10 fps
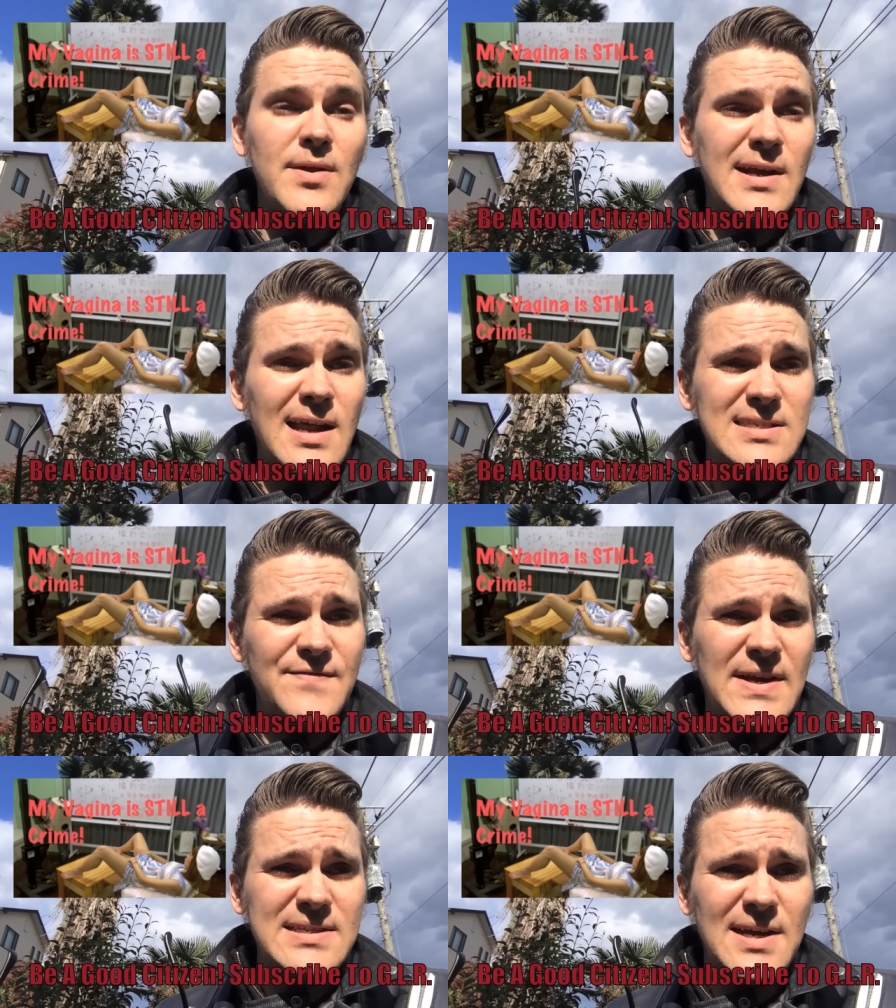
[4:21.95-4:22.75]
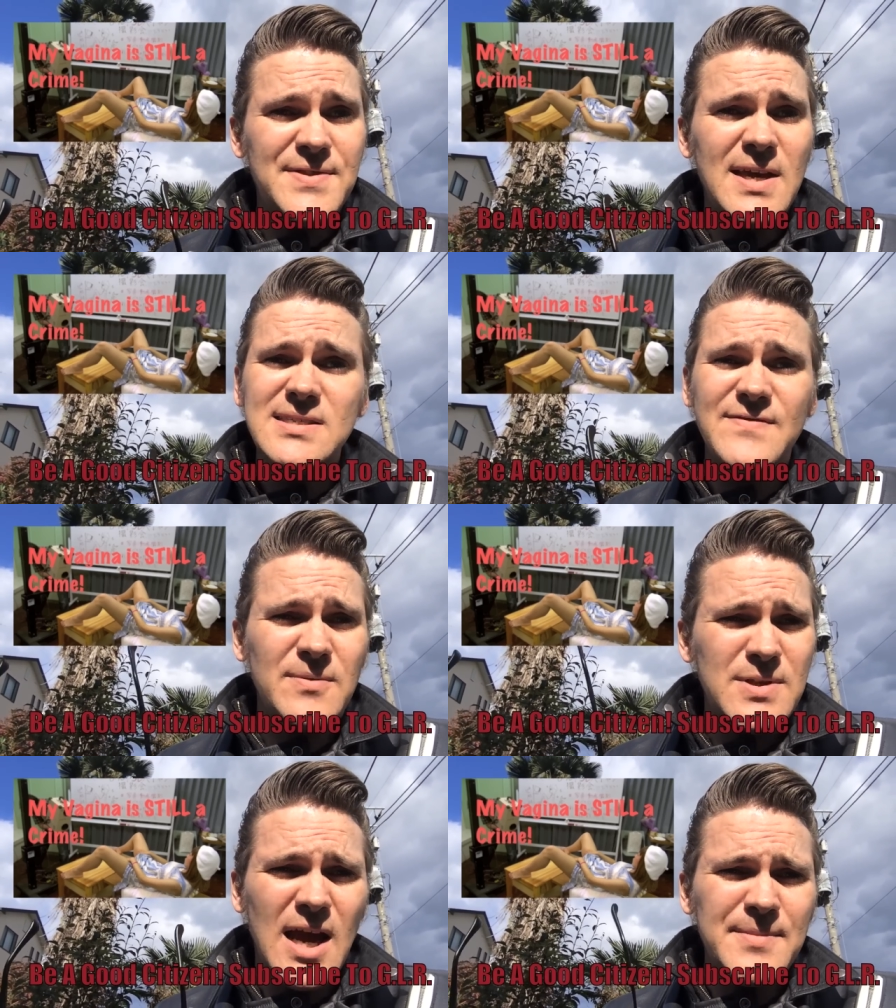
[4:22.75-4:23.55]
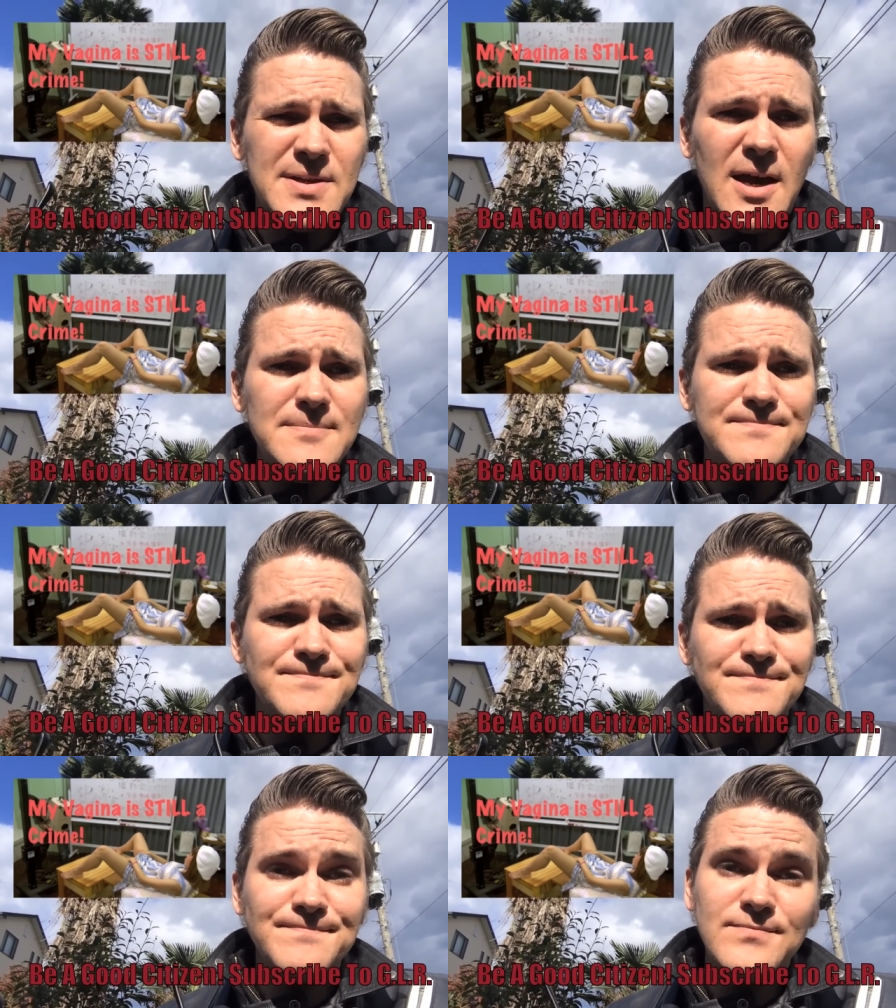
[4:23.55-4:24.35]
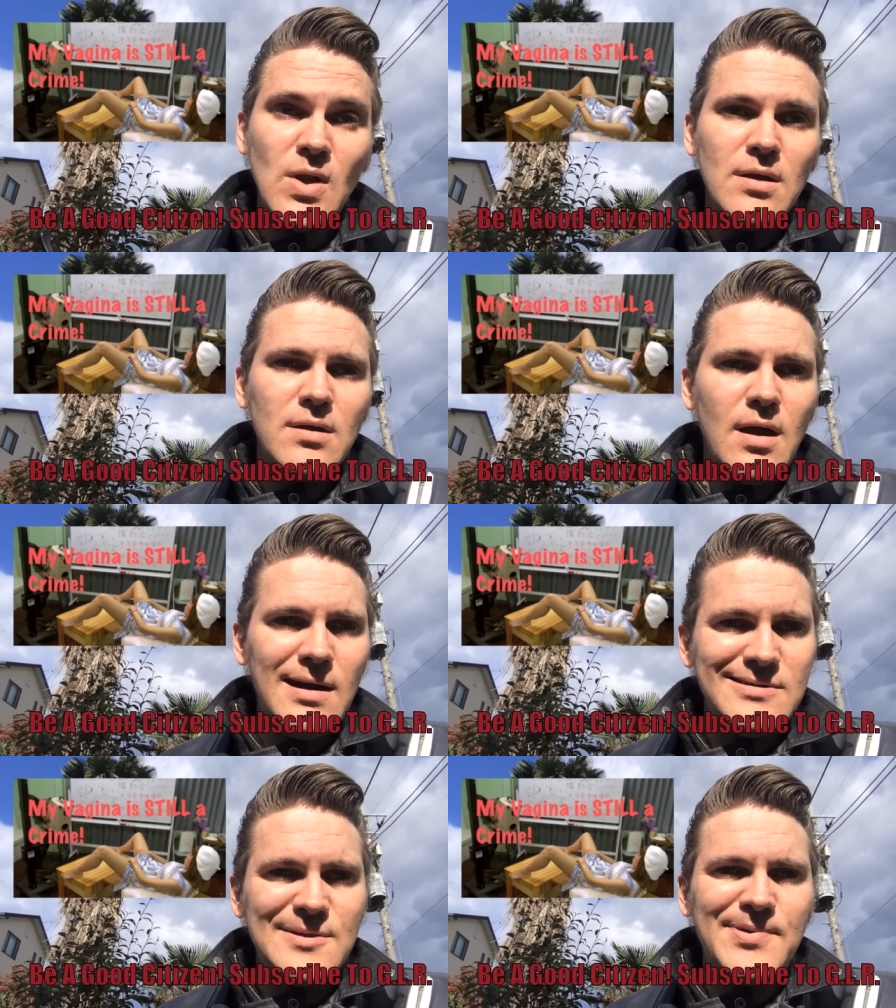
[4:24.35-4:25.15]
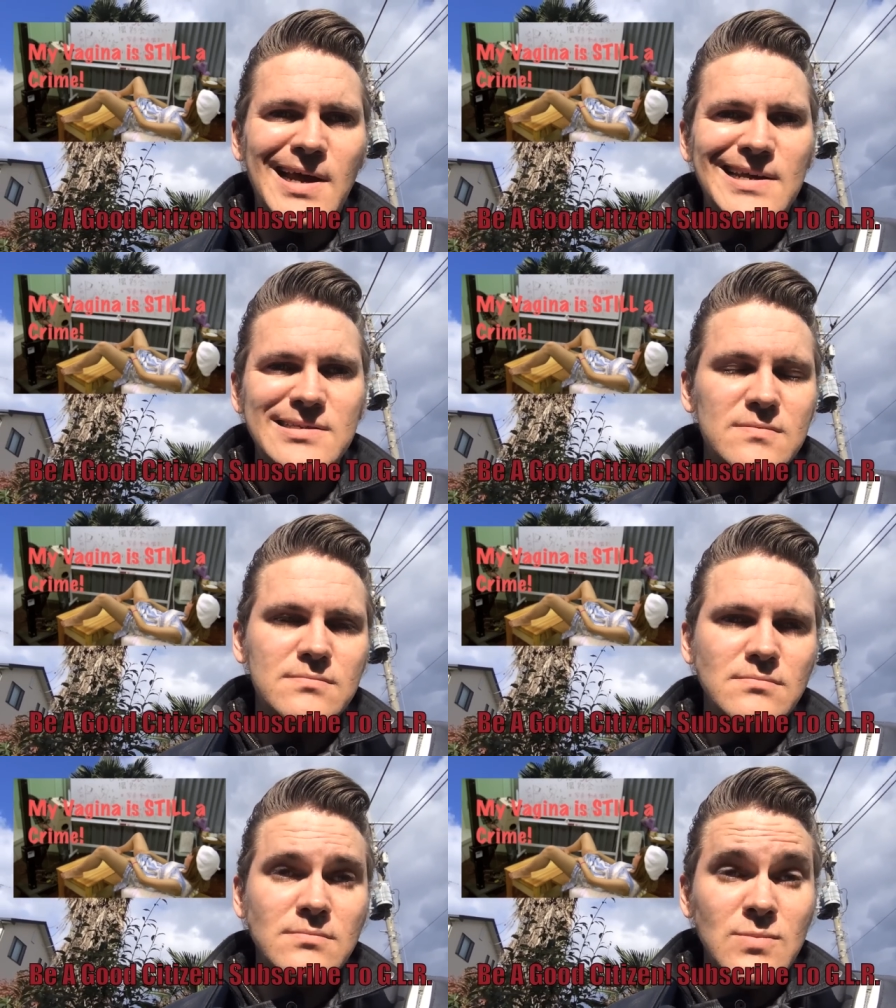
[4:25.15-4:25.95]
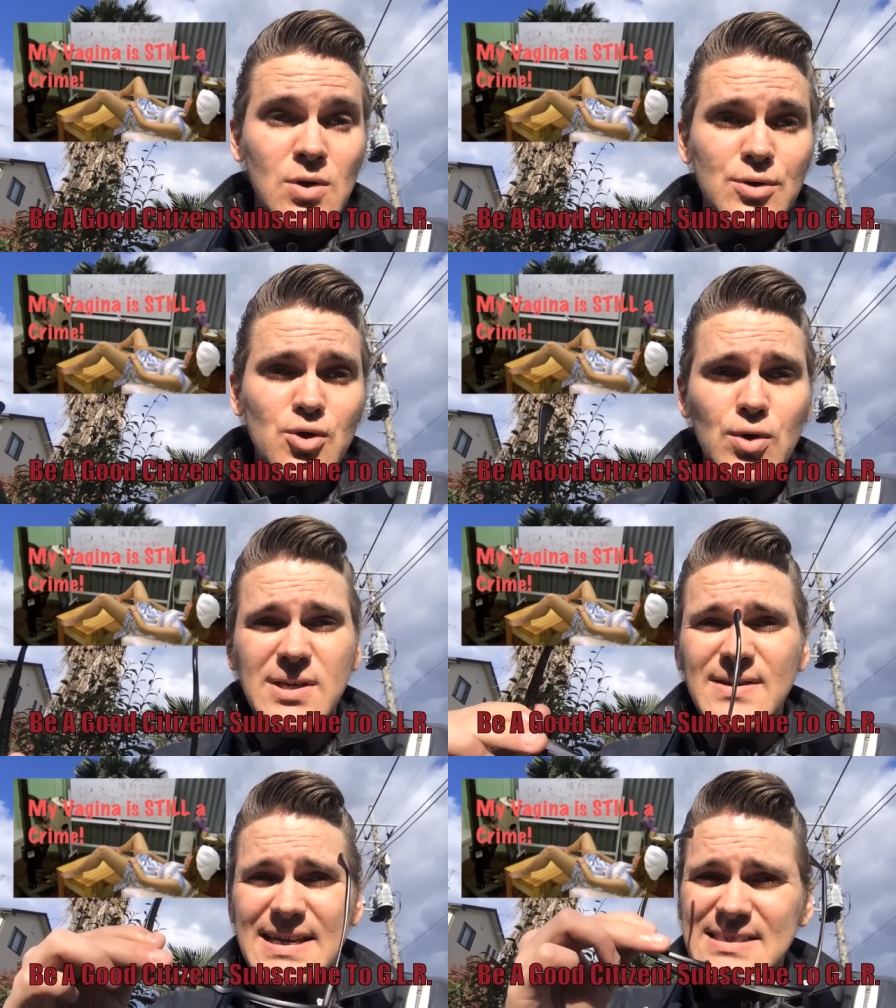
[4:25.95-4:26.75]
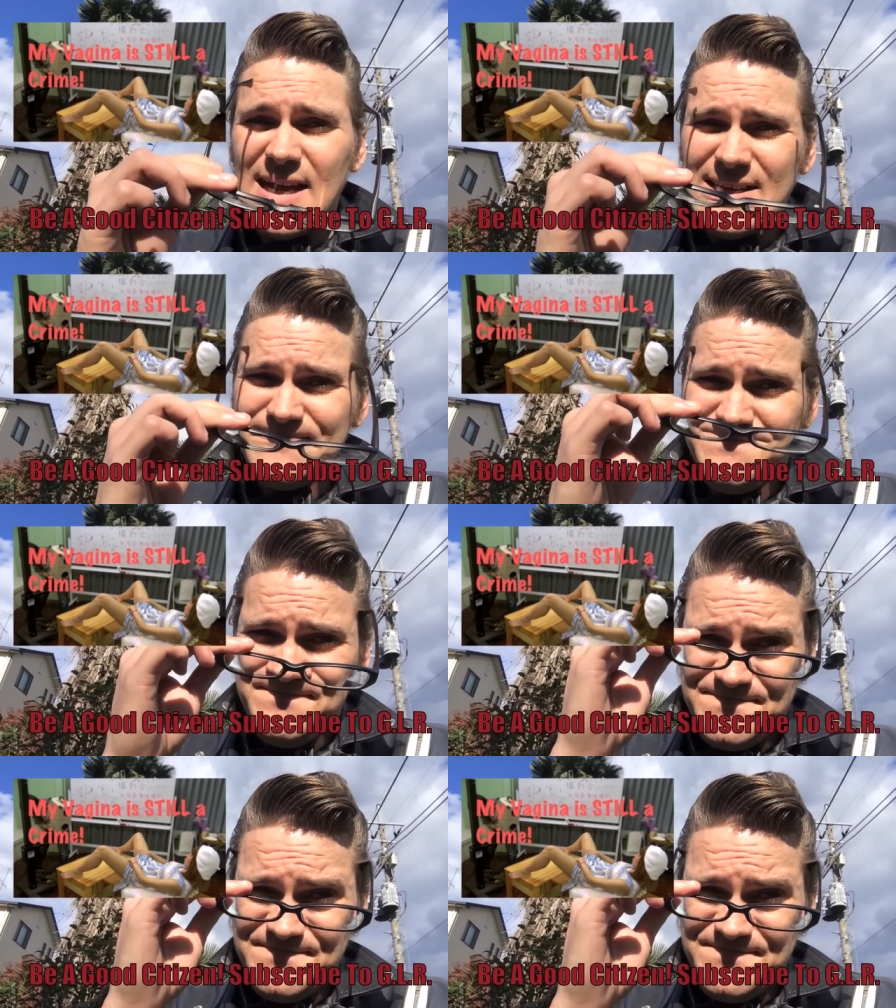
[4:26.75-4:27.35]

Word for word: You get lots of vids like this from time to time. A little surprise. So until next time,